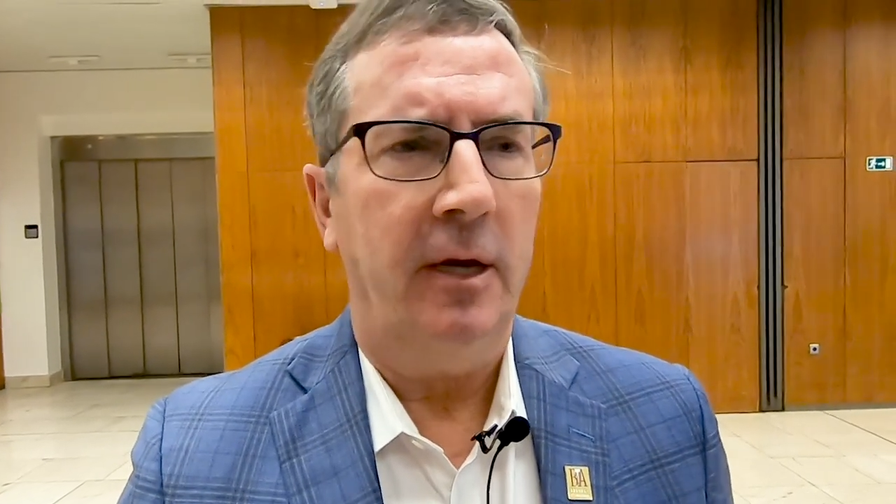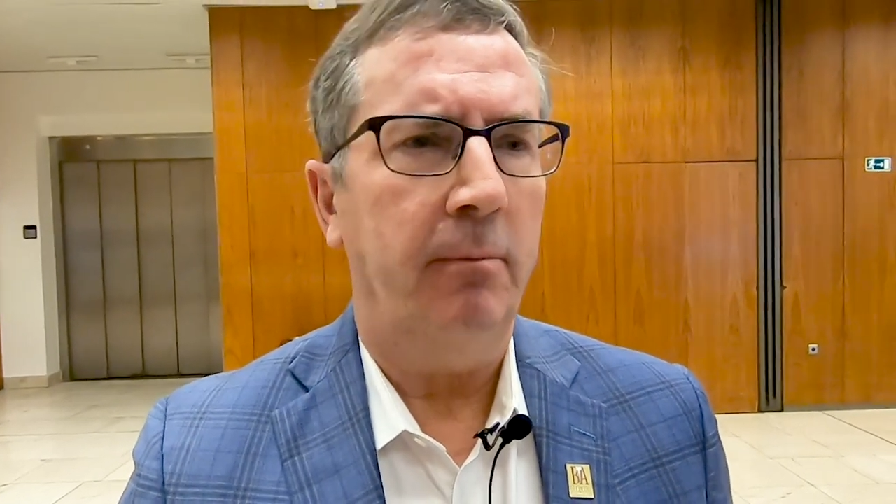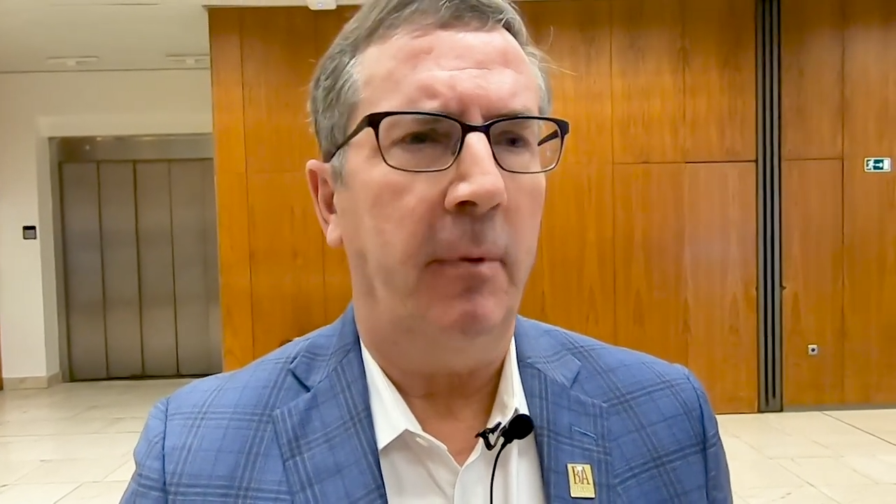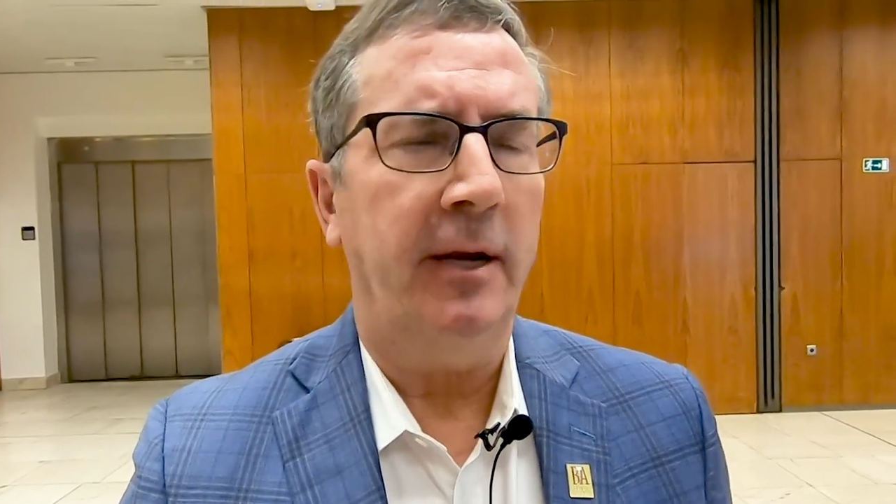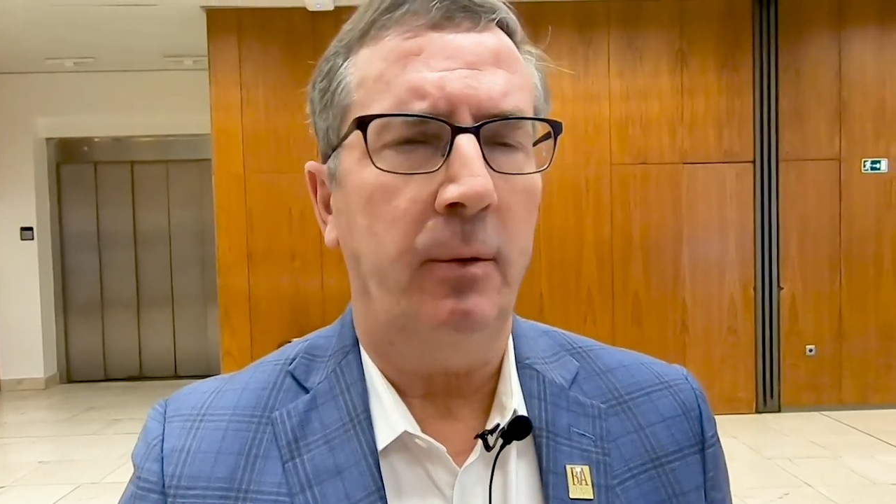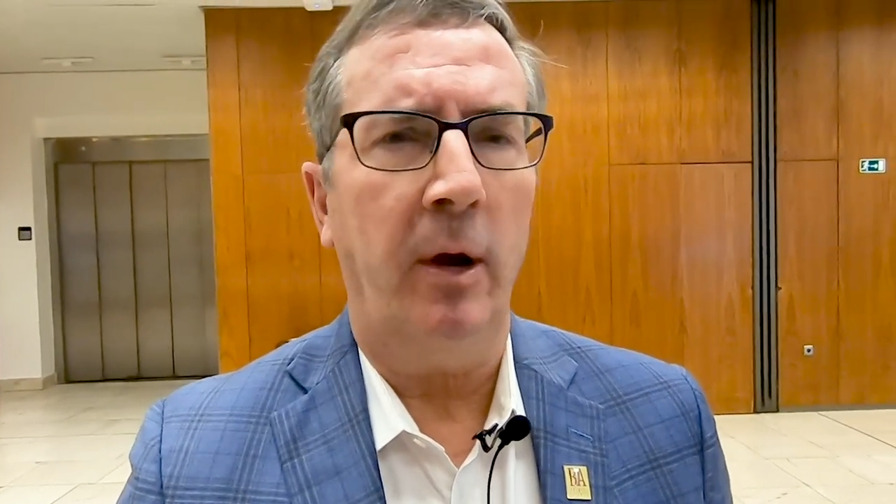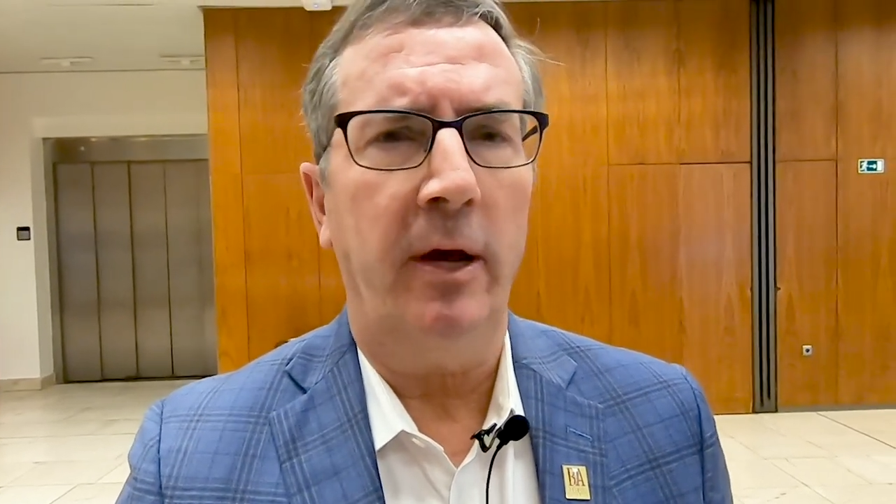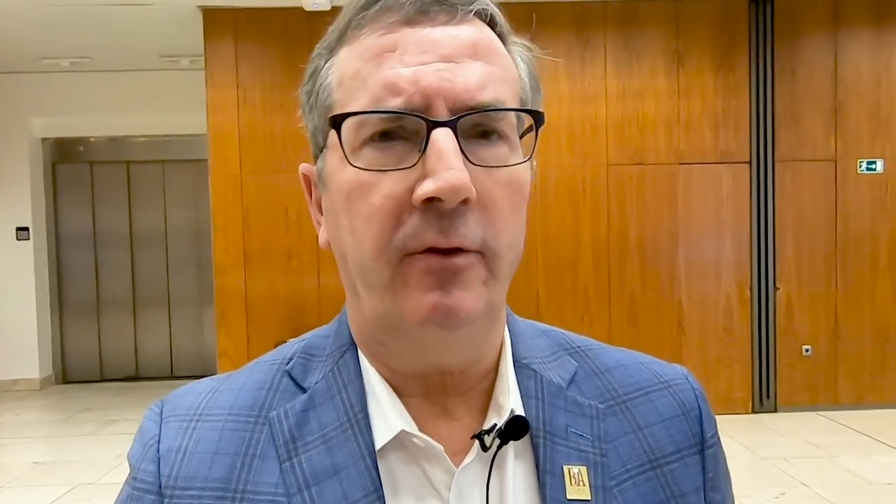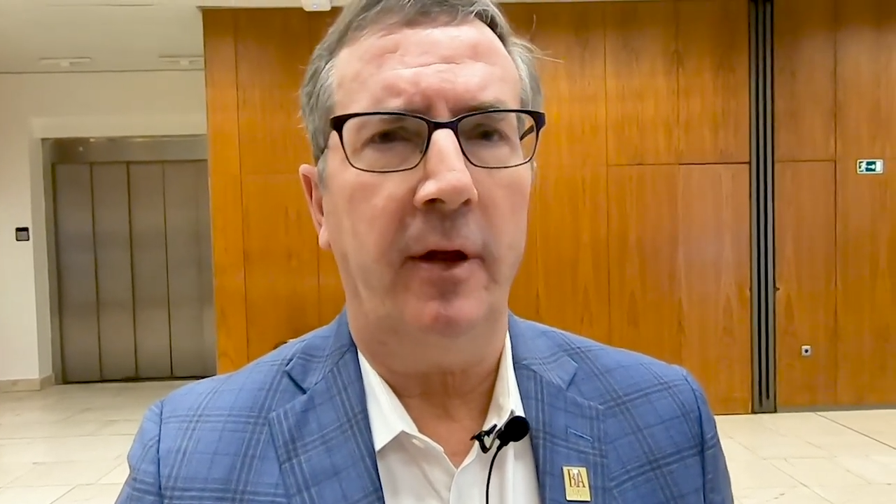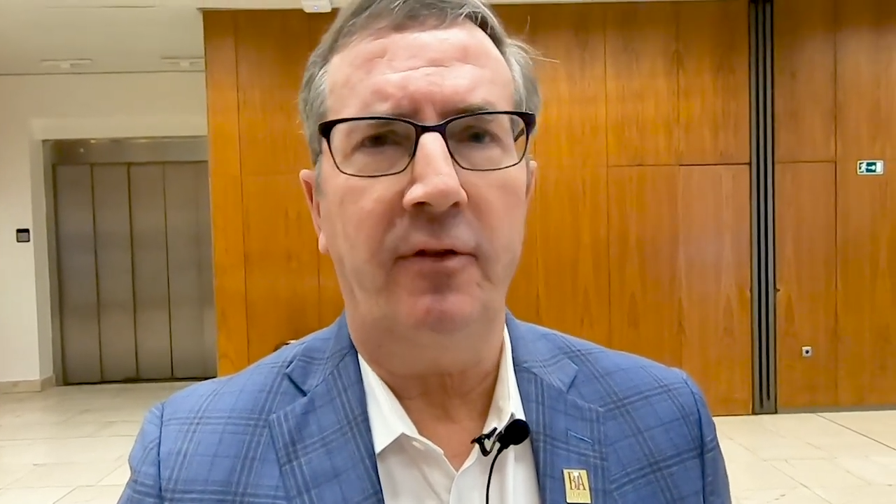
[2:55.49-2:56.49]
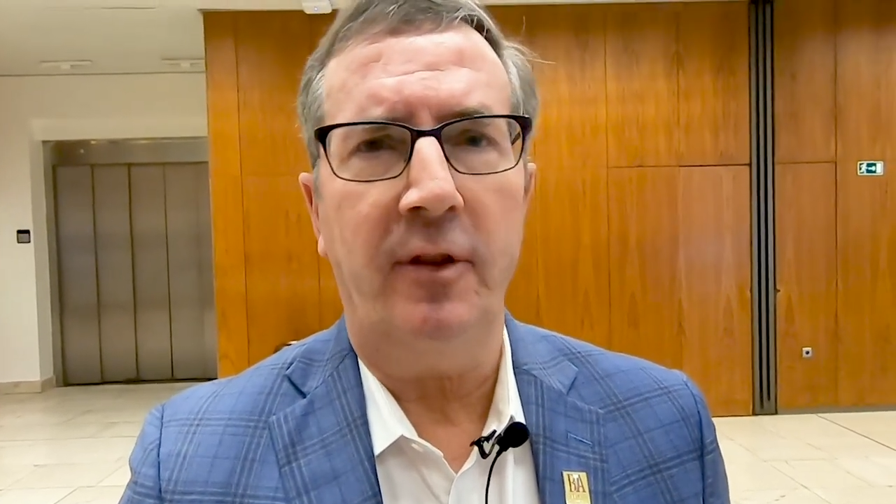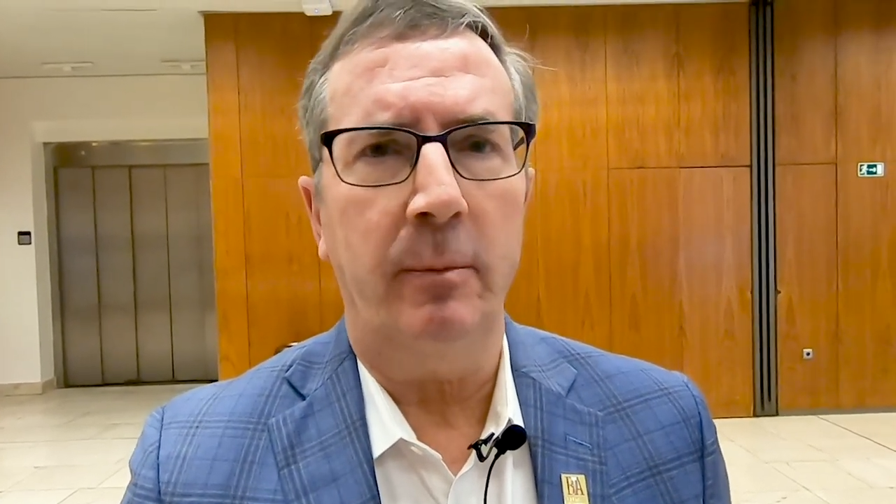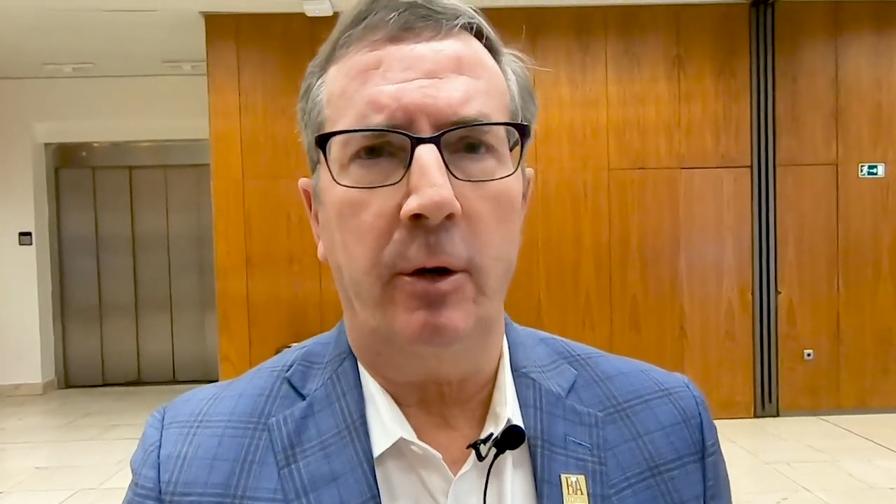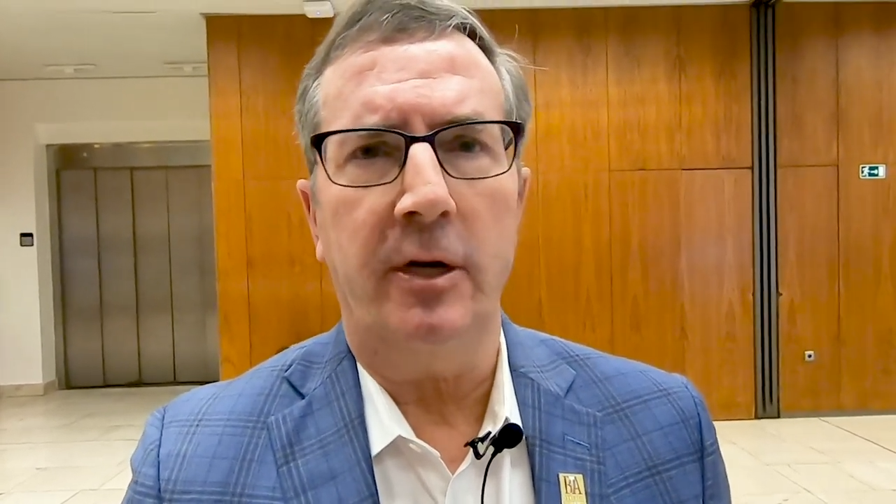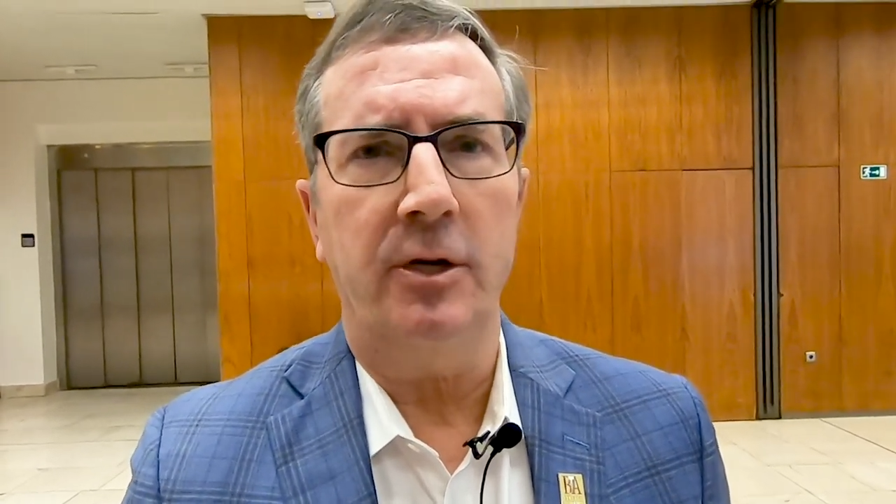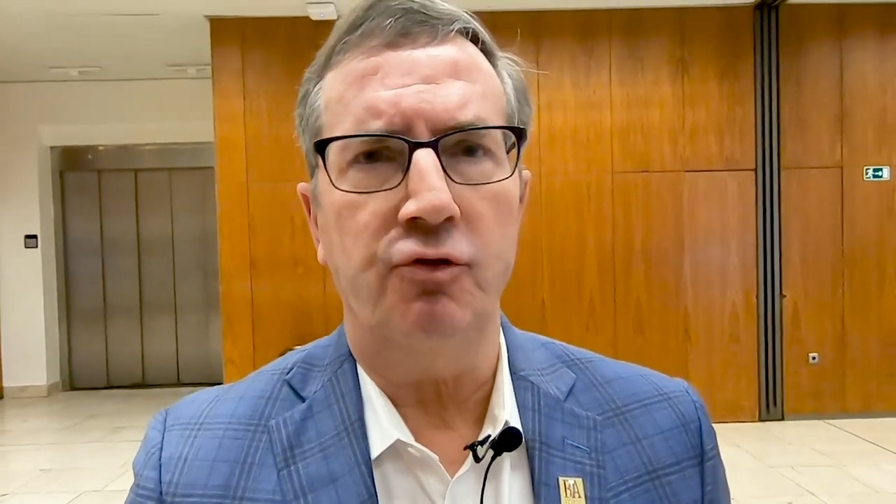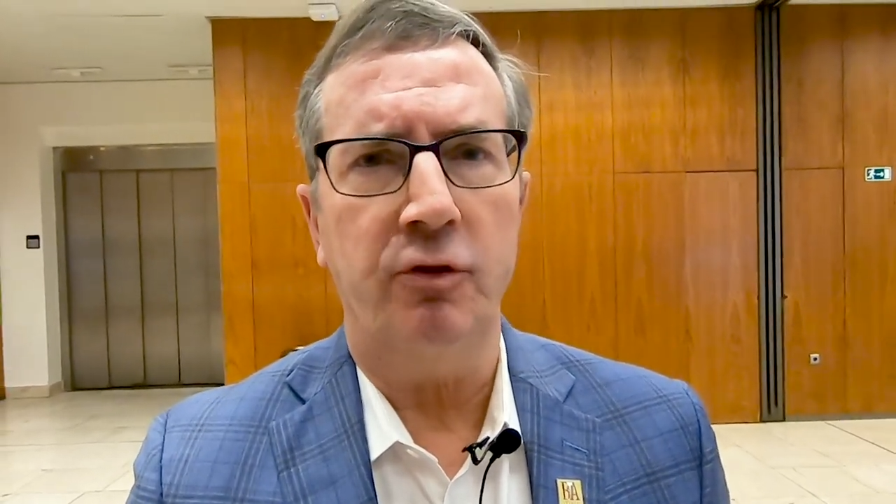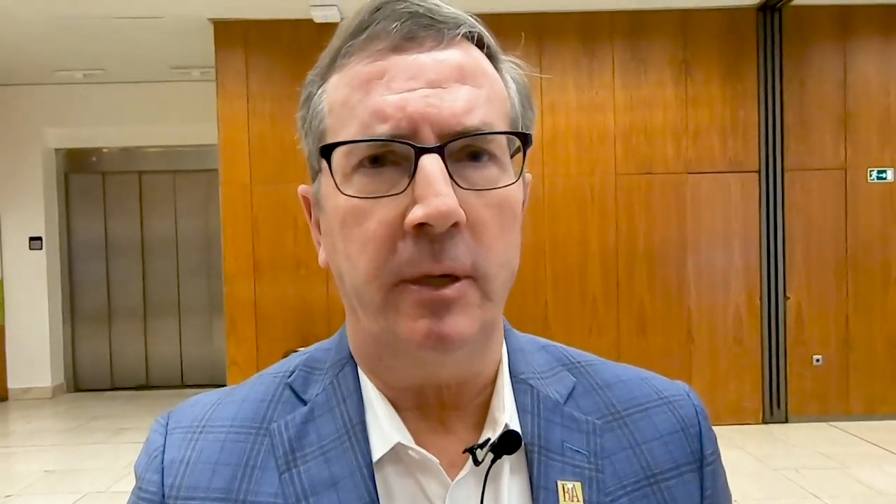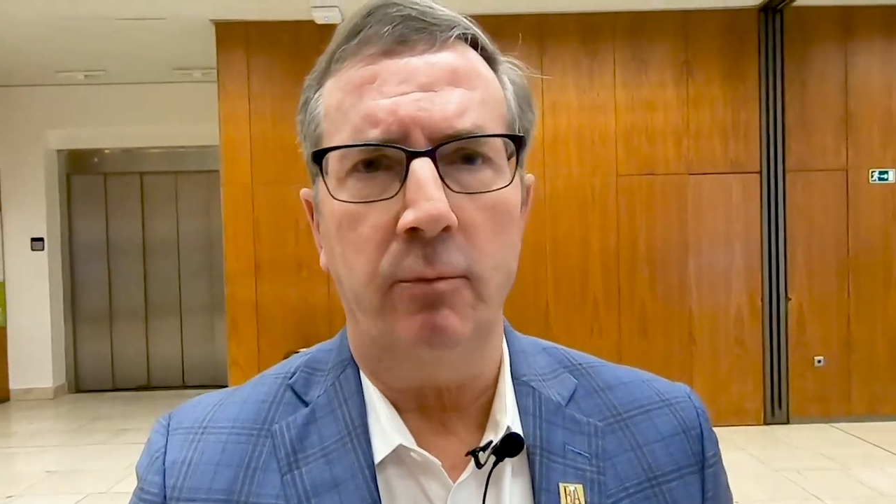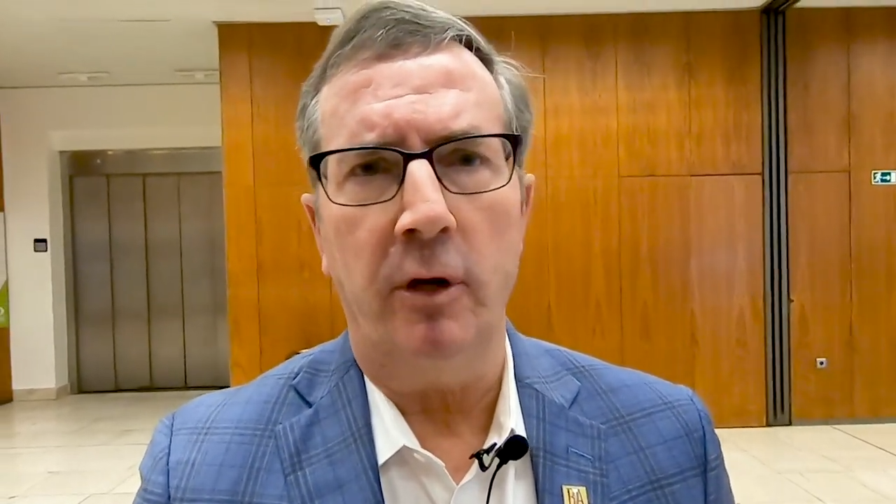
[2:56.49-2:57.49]
In many ways, that's the American
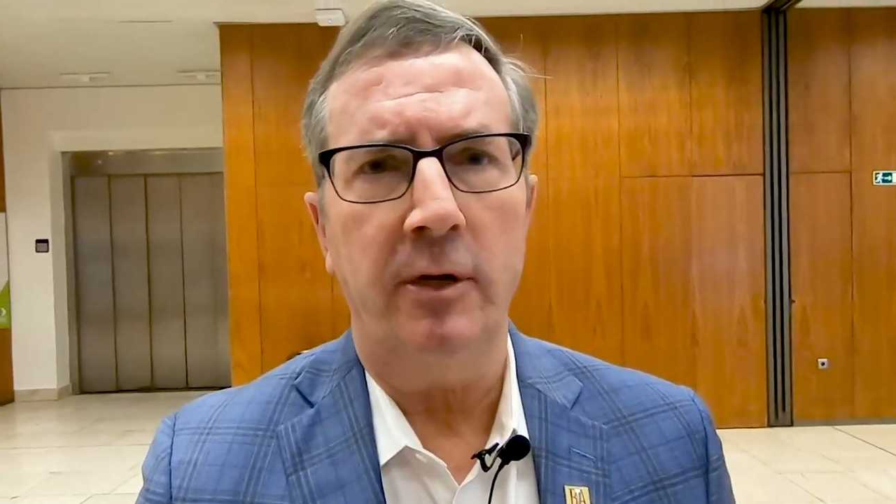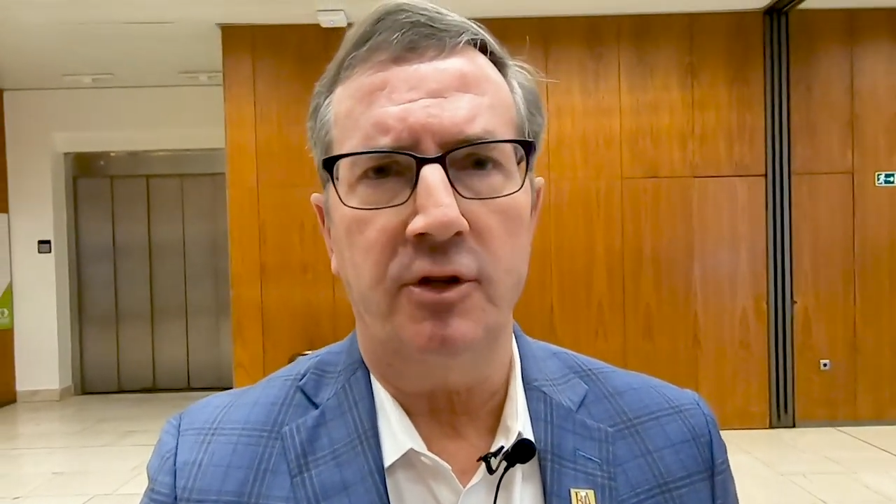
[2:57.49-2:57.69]
dream, right?